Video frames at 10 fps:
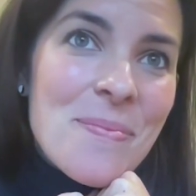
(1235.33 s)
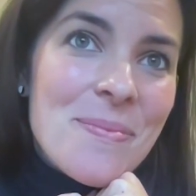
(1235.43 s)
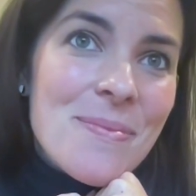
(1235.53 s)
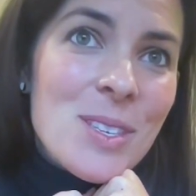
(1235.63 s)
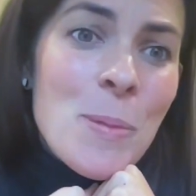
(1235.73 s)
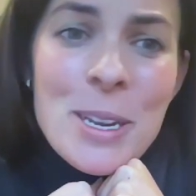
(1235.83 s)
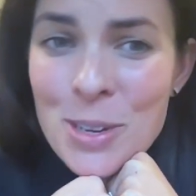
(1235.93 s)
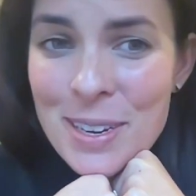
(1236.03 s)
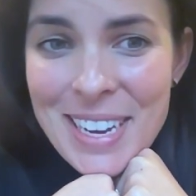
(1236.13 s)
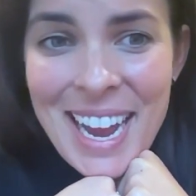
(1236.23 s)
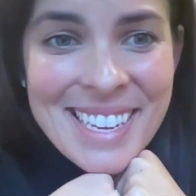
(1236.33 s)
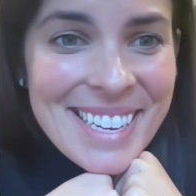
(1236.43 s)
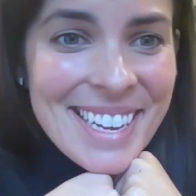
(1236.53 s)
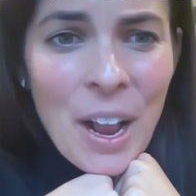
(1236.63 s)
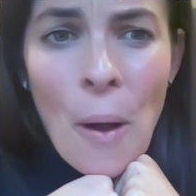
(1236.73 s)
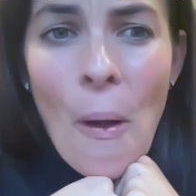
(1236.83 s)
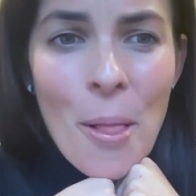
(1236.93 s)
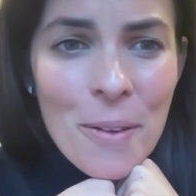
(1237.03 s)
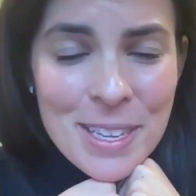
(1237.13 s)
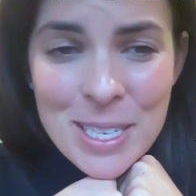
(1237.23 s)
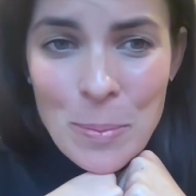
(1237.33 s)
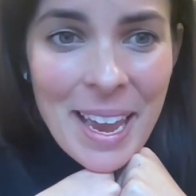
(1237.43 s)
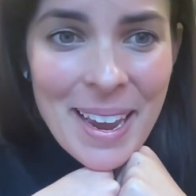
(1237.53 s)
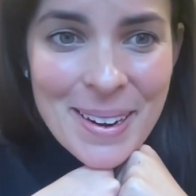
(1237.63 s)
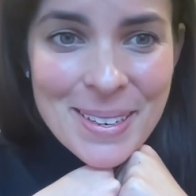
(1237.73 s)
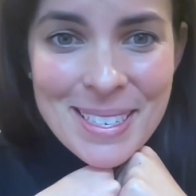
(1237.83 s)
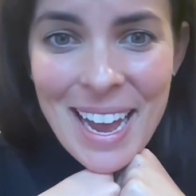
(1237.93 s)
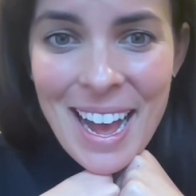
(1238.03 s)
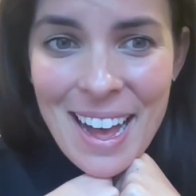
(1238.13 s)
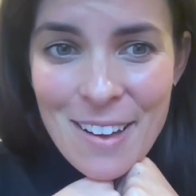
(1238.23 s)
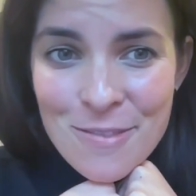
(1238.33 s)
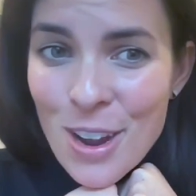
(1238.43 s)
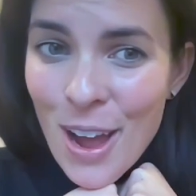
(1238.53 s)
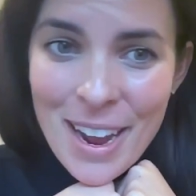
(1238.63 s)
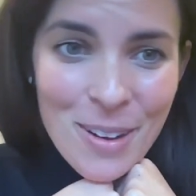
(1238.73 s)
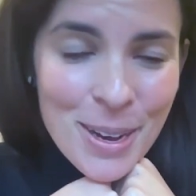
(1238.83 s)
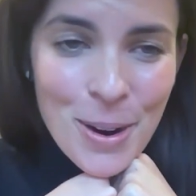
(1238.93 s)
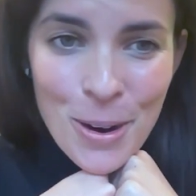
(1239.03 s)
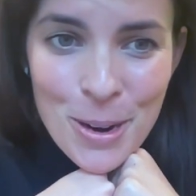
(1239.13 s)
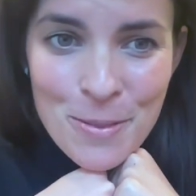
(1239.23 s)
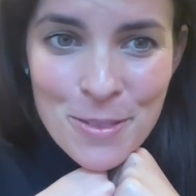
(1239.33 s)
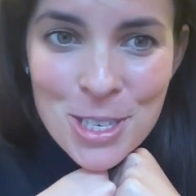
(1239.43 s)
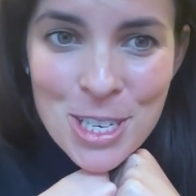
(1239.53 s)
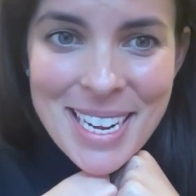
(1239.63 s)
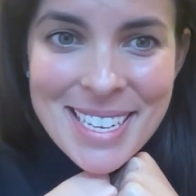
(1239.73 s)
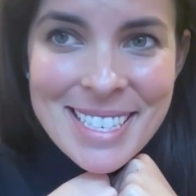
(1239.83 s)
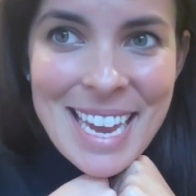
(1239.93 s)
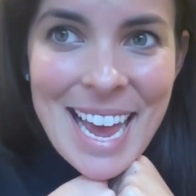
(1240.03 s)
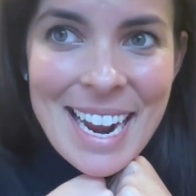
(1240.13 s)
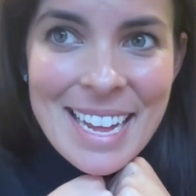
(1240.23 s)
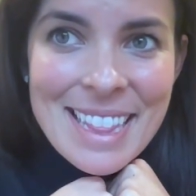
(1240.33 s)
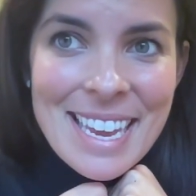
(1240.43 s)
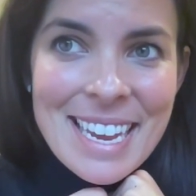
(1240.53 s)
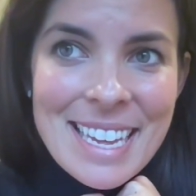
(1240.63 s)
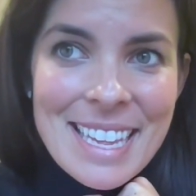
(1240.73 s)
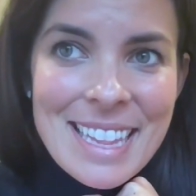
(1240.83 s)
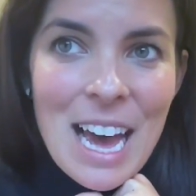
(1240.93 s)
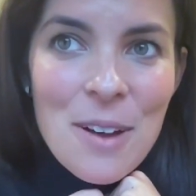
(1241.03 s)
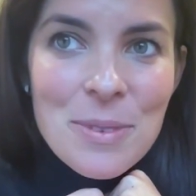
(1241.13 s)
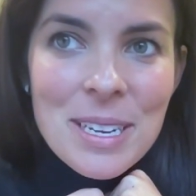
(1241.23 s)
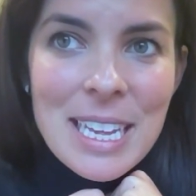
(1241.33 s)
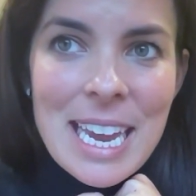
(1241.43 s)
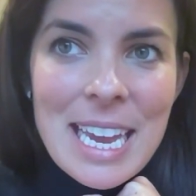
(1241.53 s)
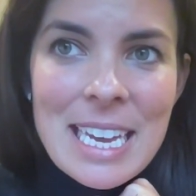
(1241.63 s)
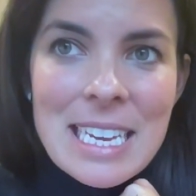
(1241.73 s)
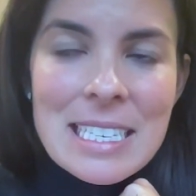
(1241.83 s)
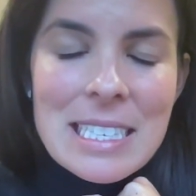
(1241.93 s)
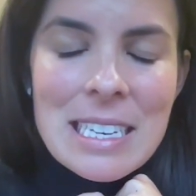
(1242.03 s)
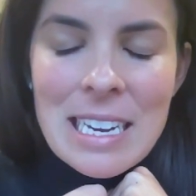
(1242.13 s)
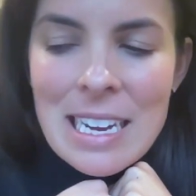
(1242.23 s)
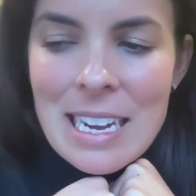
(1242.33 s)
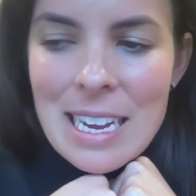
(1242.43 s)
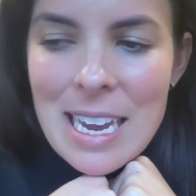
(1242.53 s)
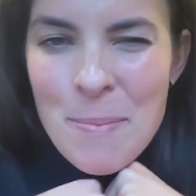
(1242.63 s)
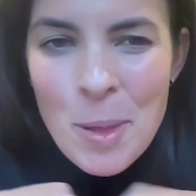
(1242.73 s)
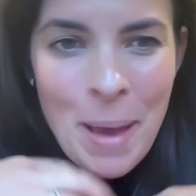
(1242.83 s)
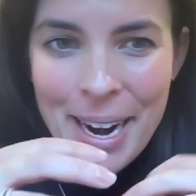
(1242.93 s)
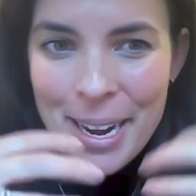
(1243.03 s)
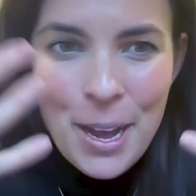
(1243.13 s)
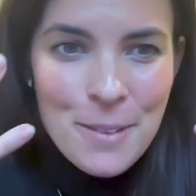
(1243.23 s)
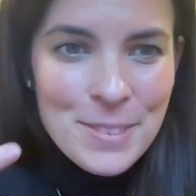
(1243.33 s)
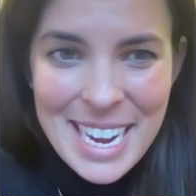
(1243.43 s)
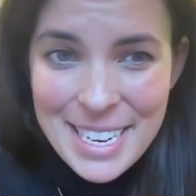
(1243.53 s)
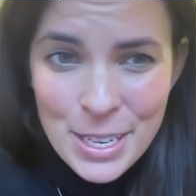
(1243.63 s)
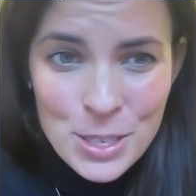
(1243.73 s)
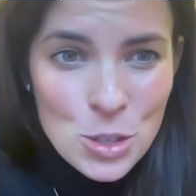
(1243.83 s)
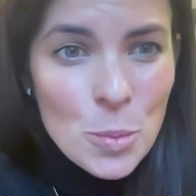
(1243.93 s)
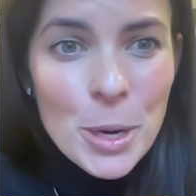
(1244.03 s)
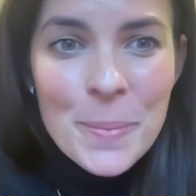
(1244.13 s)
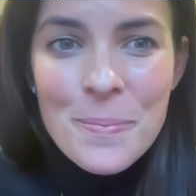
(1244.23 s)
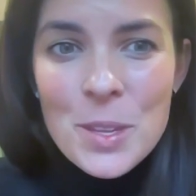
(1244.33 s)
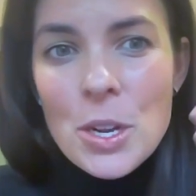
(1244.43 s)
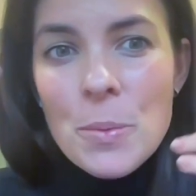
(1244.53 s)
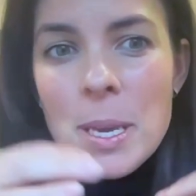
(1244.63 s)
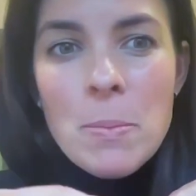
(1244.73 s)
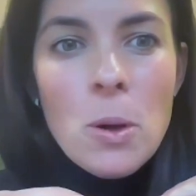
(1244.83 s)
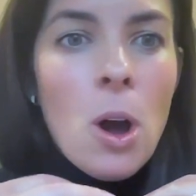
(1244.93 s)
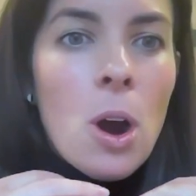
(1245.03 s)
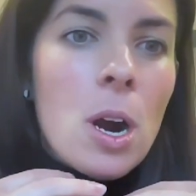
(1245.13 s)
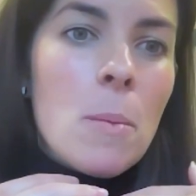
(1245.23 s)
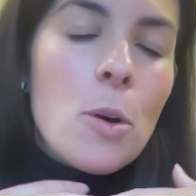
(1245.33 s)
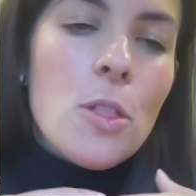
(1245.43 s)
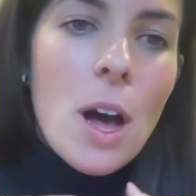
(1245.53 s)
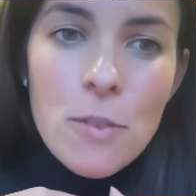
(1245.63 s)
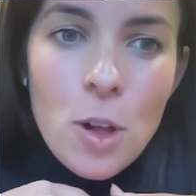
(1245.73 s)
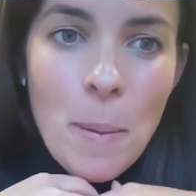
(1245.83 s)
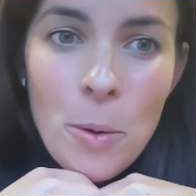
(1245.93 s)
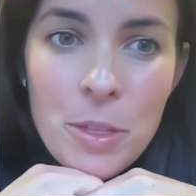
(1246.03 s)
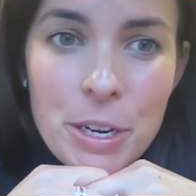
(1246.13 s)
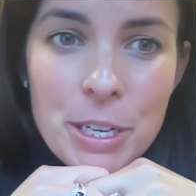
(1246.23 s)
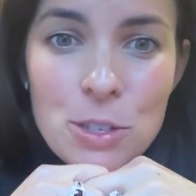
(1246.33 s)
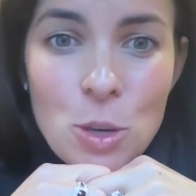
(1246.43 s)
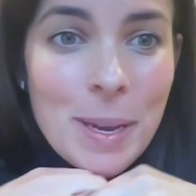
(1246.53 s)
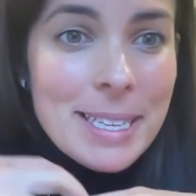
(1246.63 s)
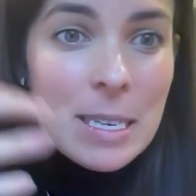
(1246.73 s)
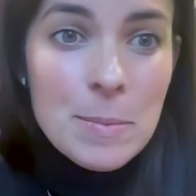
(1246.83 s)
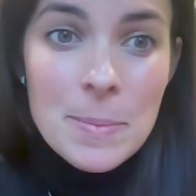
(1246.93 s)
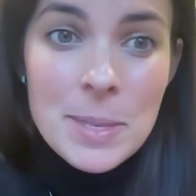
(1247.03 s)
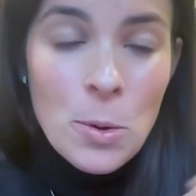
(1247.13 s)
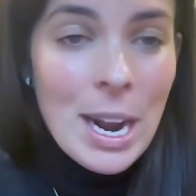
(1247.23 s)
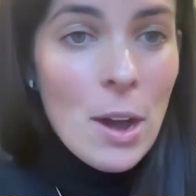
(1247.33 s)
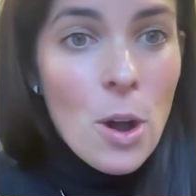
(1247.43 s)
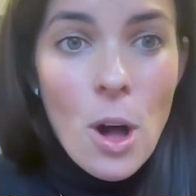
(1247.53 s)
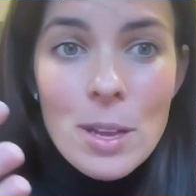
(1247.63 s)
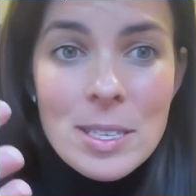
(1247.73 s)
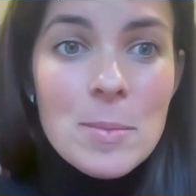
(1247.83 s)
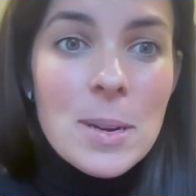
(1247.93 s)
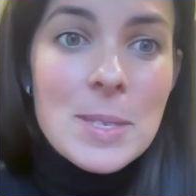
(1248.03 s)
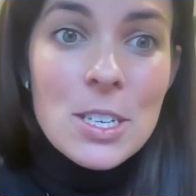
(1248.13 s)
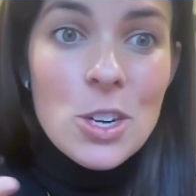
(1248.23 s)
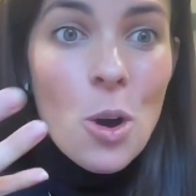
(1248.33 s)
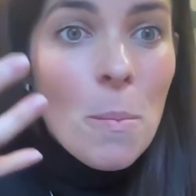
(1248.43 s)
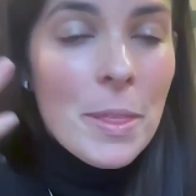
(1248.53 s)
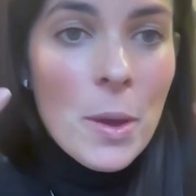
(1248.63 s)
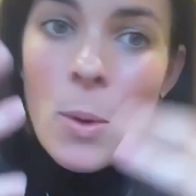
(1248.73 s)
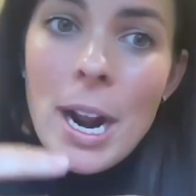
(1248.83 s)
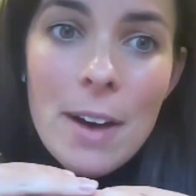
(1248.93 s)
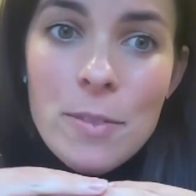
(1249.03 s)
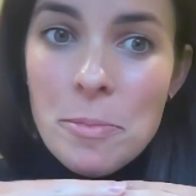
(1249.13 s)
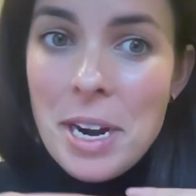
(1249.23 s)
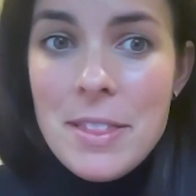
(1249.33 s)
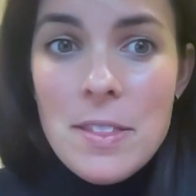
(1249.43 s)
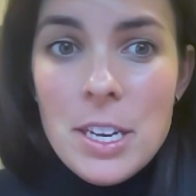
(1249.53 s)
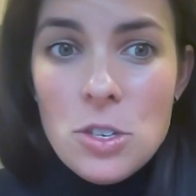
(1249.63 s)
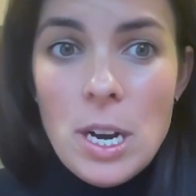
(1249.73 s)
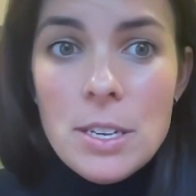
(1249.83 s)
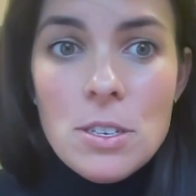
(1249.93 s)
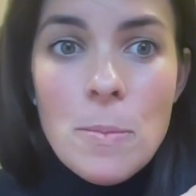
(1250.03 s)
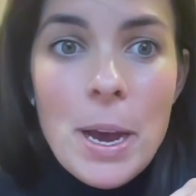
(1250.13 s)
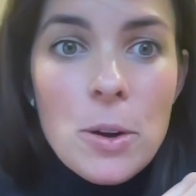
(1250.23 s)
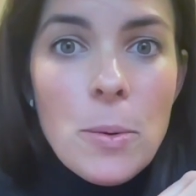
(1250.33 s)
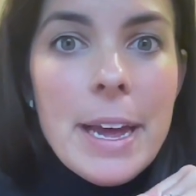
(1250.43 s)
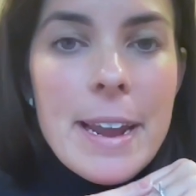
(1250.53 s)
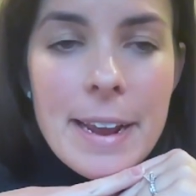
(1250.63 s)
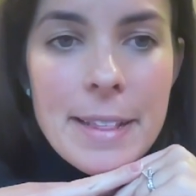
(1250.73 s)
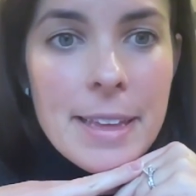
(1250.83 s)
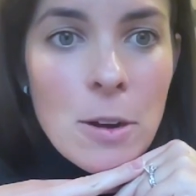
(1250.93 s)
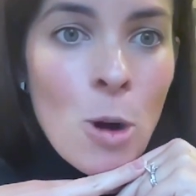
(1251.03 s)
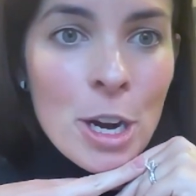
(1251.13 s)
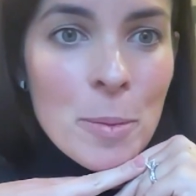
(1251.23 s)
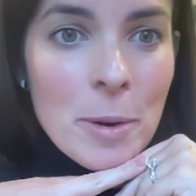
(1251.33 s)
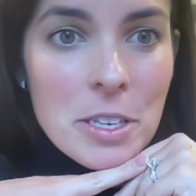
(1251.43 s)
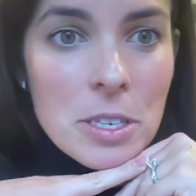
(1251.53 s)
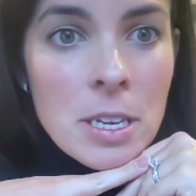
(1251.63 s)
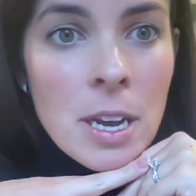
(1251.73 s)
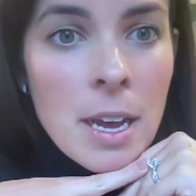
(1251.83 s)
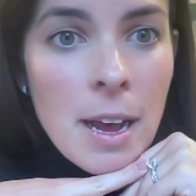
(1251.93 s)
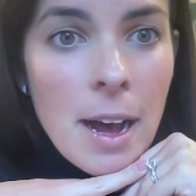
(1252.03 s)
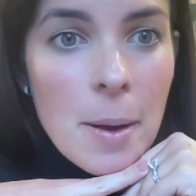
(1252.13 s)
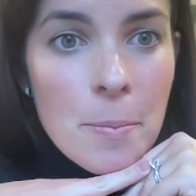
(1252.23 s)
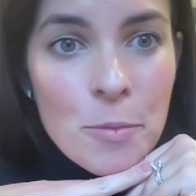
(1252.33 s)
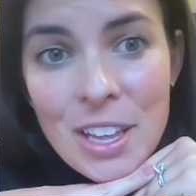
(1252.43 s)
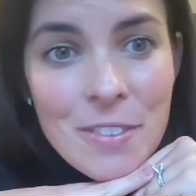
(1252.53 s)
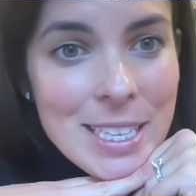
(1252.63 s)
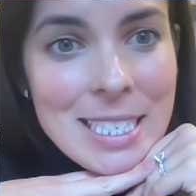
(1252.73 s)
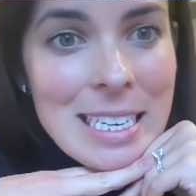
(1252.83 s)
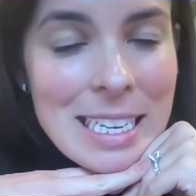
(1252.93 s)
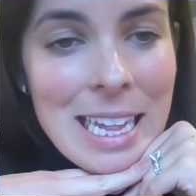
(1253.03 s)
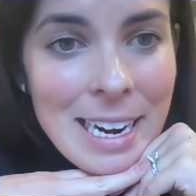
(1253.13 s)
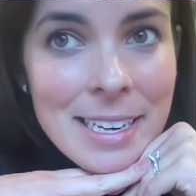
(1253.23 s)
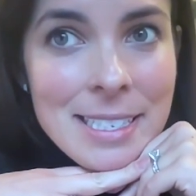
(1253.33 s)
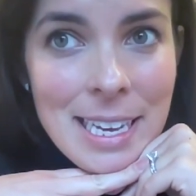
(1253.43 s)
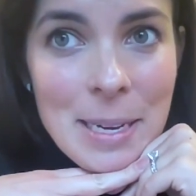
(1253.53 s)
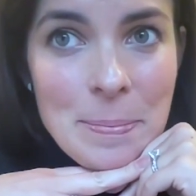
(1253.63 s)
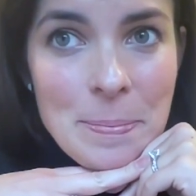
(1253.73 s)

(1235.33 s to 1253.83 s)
Spindrift has it. Like all of these players have non-alc and hard versions. And I think that really is emblematic of today's consumer. People are more thoughtful about what they're consuming. Sometimes they want alcohol, sometimes they don't, but they want to have a brand that they trust no matter what. And I think Walker Brothers really fits into that nicely.